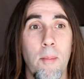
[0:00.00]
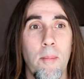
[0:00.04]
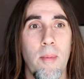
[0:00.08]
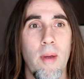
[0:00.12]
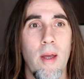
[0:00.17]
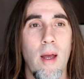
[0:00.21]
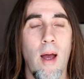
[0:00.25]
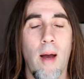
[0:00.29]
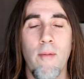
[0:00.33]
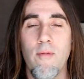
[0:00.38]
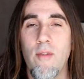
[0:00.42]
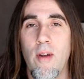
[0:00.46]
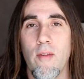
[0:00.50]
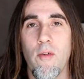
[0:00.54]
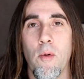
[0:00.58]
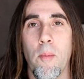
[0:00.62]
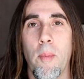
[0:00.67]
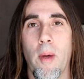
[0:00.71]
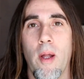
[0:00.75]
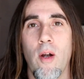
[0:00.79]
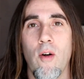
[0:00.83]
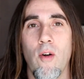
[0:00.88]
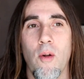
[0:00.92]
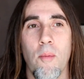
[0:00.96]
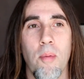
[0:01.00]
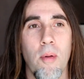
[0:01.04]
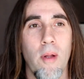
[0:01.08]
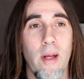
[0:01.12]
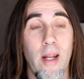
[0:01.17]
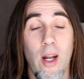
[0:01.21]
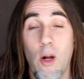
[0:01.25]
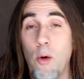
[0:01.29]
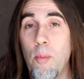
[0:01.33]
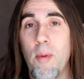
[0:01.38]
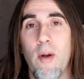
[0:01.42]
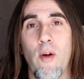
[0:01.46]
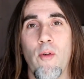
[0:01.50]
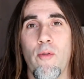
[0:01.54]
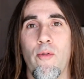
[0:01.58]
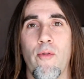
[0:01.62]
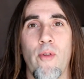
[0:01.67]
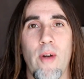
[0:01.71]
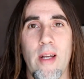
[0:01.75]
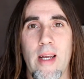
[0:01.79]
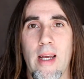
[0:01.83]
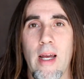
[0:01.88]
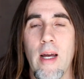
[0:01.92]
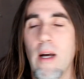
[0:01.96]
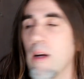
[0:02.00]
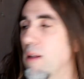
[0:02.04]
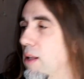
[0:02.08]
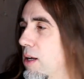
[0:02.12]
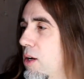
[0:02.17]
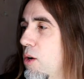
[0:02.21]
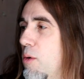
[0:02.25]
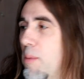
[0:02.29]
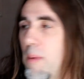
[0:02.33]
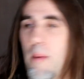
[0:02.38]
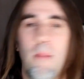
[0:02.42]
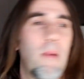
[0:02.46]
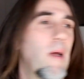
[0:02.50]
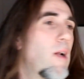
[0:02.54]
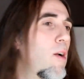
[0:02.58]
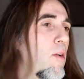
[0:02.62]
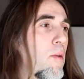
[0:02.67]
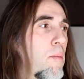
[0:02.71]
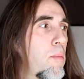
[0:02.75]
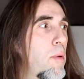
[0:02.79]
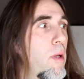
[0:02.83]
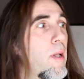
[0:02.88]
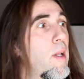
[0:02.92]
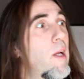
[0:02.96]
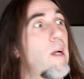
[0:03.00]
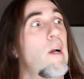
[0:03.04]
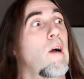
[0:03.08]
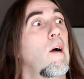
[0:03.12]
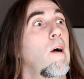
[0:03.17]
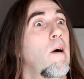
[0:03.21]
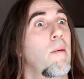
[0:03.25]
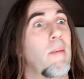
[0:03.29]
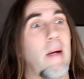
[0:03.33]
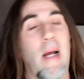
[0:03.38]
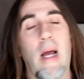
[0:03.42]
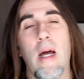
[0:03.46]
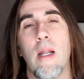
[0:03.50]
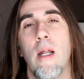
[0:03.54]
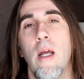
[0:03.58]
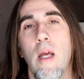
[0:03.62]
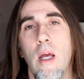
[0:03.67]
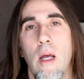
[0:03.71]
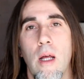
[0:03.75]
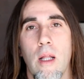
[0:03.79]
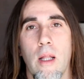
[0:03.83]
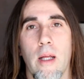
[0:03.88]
And I've never been on a plane. I hope I don't freak out. Like, I hope I'm not on the plane. Like, oh my God.